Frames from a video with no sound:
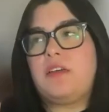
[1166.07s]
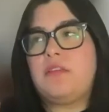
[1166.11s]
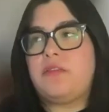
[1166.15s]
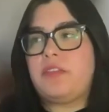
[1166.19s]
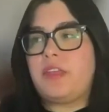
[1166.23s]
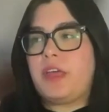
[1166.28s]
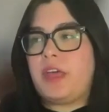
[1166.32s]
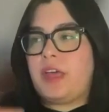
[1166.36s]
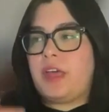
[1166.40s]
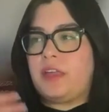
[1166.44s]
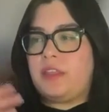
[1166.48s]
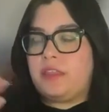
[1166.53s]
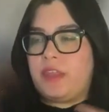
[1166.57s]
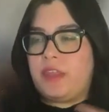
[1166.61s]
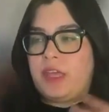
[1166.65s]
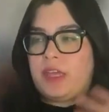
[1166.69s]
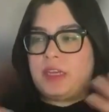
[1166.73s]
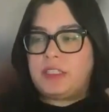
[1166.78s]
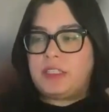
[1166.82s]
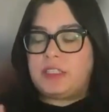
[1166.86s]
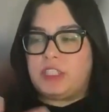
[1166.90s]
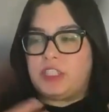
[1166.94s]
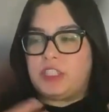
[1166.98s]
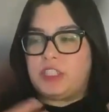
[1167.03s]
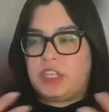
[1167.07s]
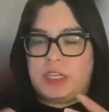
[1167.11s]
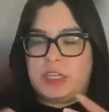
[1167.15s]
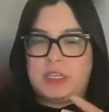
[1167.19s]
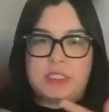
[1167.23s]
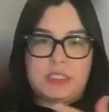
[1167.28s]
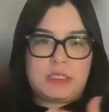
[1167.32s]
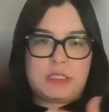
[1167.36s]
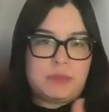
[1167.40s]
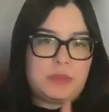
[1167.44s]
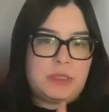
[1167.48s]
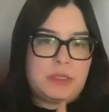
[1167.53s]
I love that
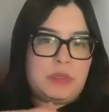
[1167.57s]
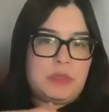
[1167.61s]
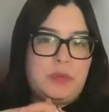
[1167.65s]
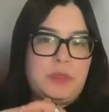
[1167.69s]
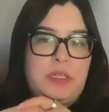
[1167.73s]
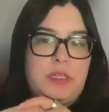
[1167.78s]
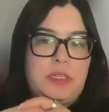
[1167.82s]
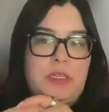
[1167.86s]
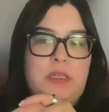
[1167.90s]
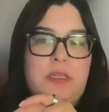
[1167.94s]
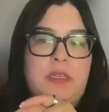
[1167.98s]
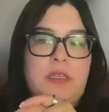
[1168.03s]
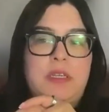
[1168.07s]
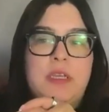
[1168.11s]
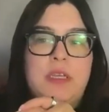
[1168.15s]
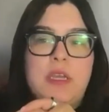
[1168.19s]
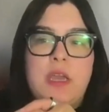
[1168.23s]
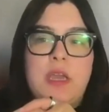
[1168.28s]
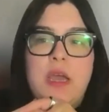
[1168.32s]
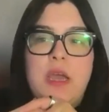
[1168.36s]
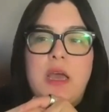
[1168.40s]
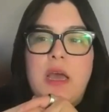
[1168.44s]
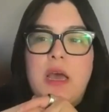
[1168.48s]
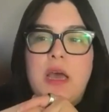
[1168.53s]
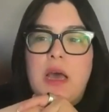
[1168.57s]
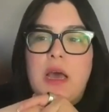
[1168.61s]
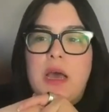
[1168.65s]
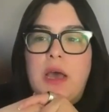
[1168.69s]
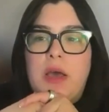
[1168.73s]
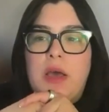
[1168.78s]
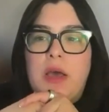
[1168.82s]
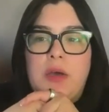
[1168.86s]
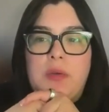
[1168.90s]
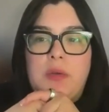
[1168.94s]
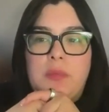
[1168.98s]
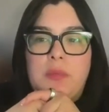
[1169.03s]
exchange between
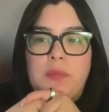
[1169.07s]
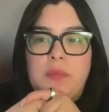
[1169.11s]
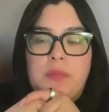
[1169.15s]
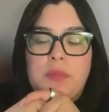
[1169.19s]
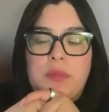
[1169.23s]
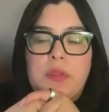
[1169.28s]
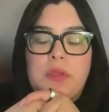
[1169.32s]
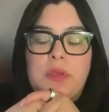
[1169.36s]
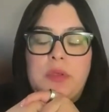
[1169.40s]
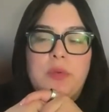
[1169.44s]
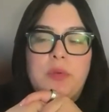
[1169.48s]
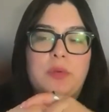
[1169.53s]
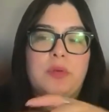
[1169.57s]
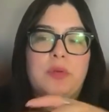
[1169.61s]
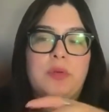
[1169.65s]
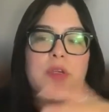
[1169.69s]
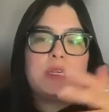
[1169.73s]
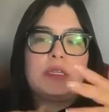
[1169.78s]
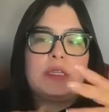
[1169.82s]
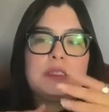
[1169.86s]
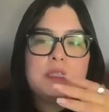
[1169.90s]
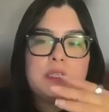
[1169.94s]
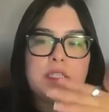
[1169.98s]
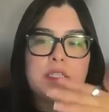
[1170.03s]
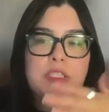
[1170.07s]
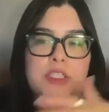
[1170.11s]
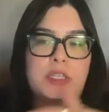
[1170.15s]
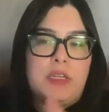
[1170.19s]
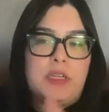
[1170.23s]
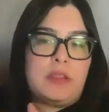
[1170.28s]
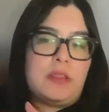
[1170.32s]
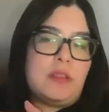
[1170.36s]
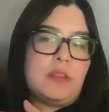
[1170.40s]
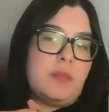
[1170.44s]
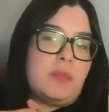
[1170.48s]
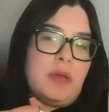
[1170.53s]
your
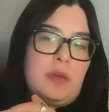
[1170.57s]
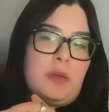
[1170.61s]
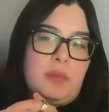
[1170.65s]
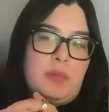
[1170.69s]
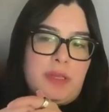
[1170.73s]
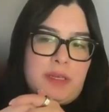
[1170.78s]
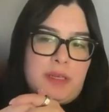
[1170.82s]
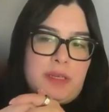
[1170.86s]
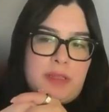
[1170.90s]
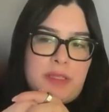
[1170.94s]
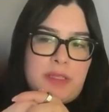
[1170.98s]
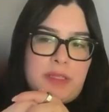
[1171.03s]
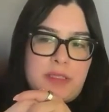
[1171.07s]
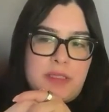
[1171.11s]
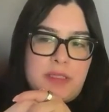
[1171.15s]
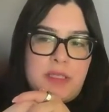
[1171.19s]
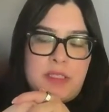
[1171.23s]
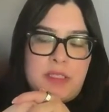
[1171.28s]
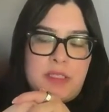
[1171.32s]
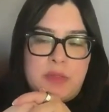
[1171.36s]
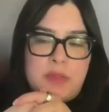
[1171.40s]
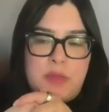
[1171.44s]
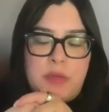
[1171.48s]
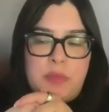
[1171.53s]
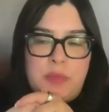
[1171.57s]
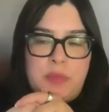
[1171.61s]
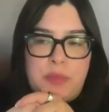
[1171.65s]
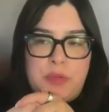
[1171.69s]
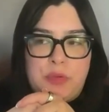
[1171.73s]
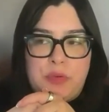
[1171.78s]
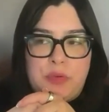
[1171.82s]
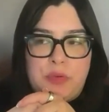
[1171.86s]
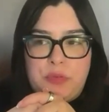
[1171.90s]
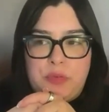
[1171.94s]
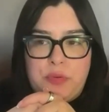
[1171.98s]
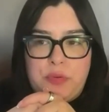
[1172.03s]
organization and the public. That's a
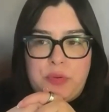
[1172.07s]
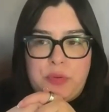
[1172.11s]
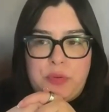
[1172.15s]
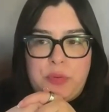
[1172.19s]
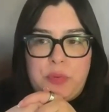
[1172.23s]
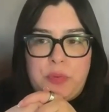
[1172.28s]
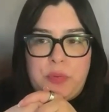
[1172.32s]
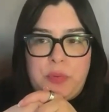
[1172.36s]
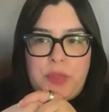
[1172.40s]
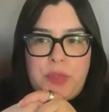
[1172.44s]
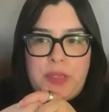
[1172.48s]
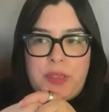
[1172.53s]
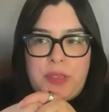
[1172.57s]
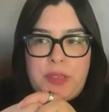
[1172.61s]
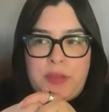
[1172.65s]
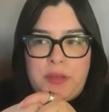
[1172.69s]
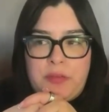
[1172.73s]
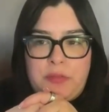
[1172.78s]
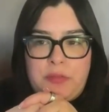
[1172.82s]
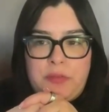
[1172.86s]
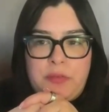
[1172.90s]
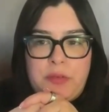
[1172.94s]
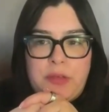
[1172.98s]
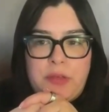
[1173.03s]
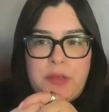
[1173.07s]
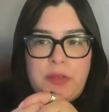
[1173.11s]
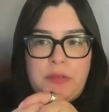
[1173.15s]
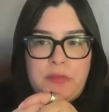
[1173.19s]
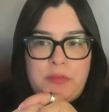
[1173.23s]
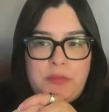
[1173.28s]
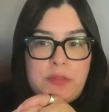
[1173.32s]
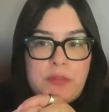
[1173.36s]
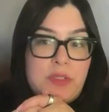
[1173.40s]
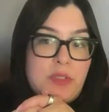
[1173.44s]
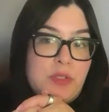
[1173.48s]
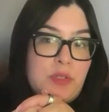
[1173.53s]
beautiful way of
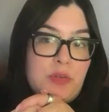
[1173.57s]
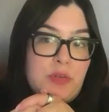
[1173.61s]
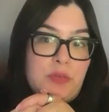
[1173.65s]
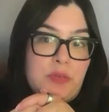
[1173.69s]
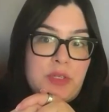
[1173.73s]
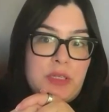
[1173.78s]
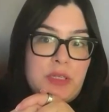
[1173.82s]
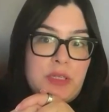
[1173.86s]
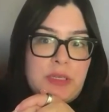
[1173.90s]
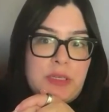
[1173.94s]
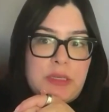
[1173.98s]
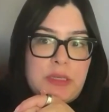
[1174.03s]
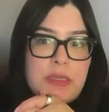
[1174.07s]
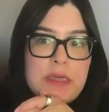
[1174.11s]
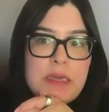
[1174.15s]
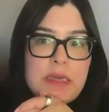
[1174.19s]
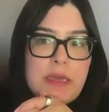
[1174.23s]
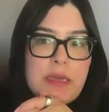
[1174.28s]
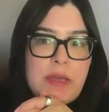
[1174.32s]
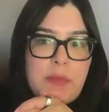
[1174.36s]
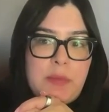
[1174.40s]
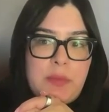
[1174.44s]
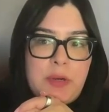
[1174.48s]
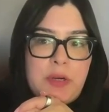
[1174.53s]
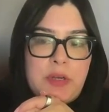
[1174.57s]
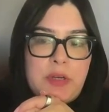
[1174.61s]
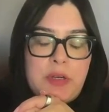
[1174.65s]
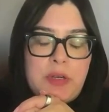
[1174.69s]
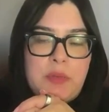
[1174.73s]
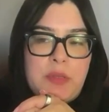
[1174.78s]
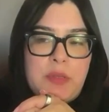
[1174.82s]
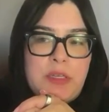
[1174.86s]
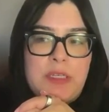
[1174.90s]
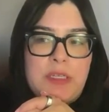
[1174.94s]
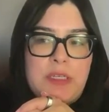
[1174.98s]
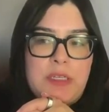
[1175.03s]
serving our
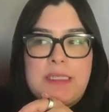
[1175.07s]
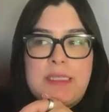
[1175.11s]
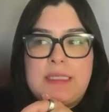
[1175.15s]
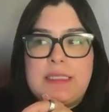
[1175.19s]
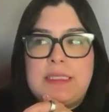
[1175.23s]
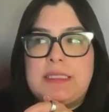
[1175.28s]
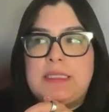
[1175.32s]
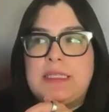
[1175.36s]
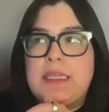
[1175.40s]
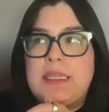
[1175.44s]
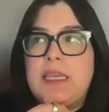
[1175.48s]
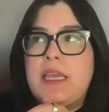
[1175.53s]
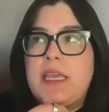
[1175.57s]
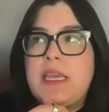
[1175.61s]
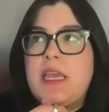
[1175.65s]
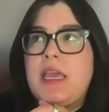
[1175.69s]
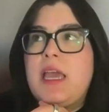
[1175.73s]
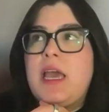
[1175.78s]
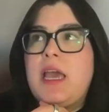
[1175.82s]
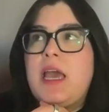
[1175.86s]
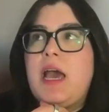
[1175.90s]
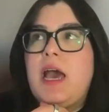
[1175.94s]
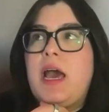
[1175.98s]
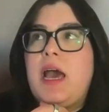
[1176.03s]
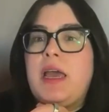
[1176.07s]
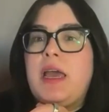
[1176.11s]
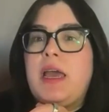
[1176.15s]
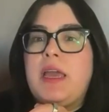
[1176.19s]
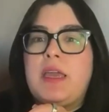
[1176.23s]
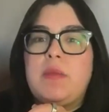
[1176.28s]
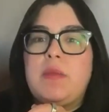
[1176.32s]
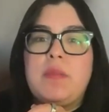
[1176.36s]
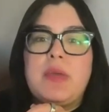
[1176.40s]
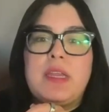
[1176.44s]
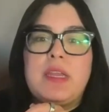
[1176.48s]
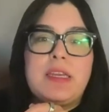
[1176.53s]
communities.
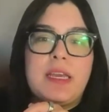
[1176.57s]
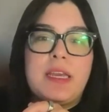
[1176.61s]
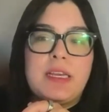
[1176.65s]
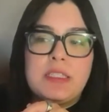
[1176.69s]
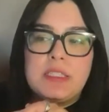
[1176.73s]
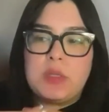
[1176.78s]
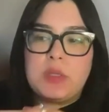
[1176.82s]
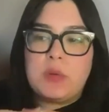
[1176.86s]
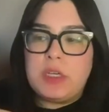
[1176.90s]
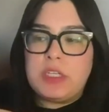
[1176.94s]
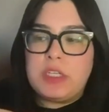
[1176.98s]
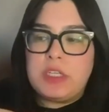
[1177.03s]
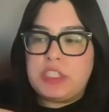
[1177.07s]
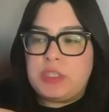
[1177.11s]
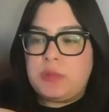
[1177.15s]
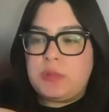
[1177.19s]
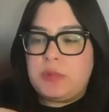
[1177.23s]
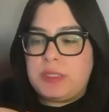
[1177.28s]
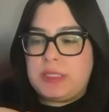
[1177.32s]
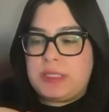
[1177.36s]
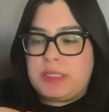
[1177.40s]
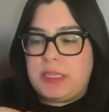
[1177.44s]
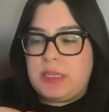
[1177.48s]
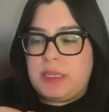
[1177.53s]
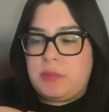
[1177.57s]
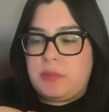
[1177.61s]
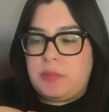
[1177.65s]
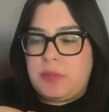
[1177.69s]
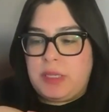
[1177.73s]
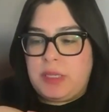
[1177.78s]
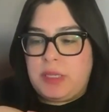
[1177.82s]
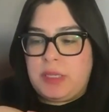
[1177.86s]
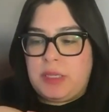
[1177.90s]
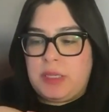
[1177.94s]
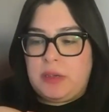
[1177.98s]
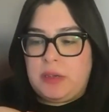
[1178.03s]
My next question was going to
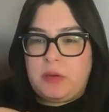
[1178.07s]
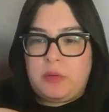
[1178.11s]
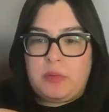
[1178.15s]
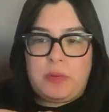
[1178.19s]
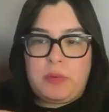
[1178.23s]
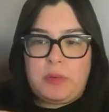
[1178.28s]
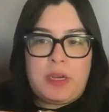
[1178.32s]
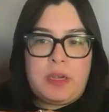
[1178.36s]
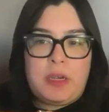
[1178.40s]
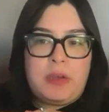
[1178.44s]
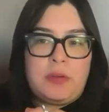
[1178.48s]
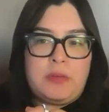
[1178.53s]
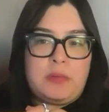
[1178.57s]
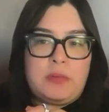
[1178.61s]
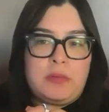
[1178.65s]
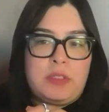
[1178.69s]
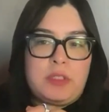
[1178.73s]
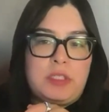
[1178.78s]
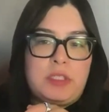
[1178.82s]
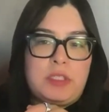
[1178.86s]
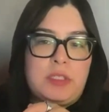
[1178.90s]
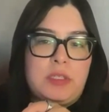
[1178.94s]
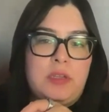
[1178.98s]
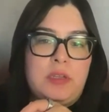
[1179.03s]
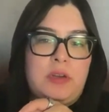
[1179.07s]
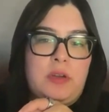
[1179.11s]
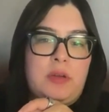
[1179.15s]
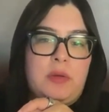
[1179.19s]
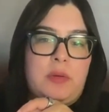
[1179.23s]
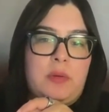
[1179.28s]
be around,